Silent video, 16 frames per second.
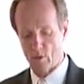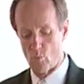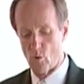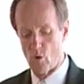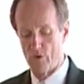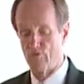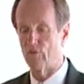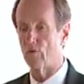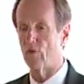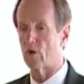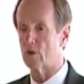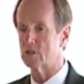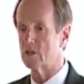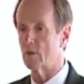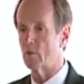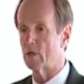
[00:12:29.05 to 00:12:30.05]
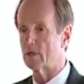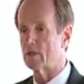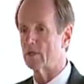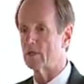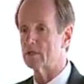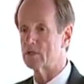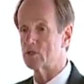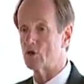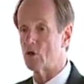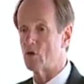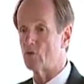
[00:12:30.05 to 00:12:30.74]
They want the wood floors, they want